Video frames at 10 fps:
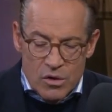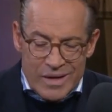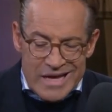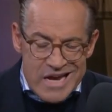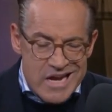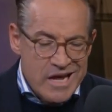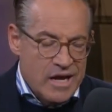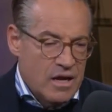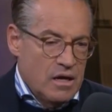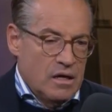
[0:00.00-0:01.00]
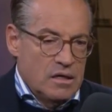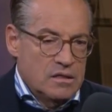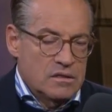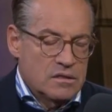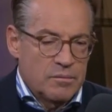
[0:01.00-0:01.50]
Keening
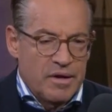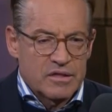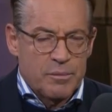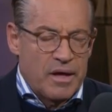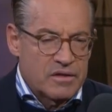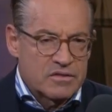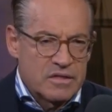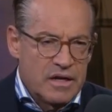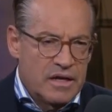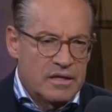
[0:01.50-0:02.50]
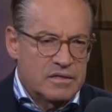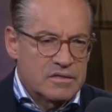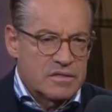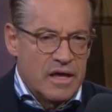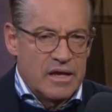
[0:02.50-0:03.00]
about the
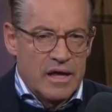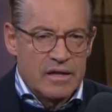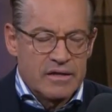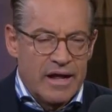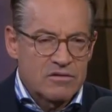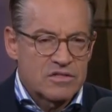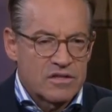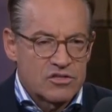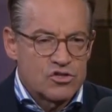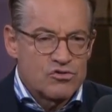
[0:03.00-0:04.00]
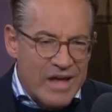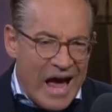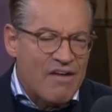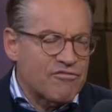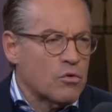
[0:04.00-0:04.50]
Palestinians and denouncing the Jews
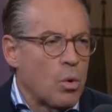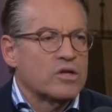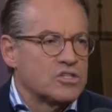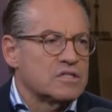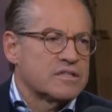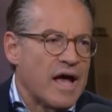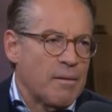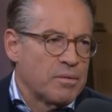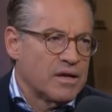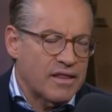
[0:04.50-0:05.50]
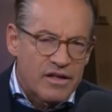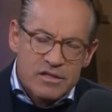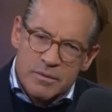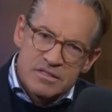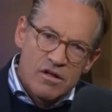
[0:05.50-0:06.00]
after what just happened. I thought
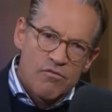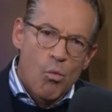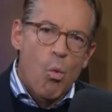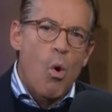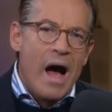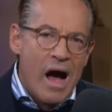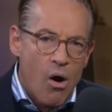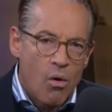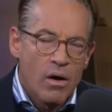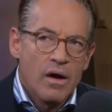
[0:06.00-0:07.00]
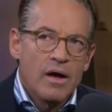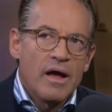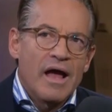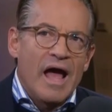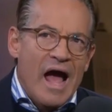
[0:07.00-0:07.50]
to myself, wow,
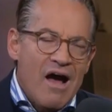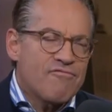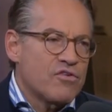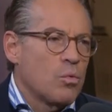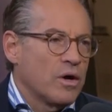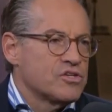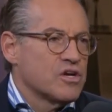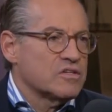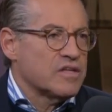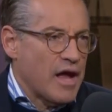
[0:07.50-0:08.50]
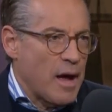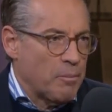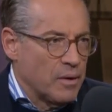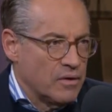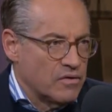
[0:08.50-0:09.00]
after what just
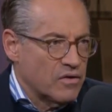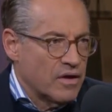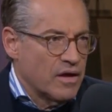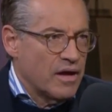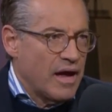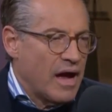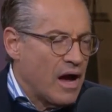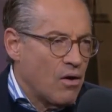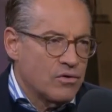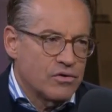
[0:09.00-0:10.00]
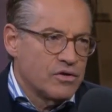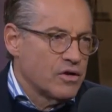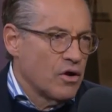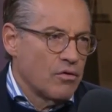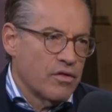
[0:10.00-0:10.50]
happened, how do you
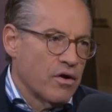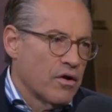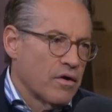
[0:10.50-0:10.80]
go there?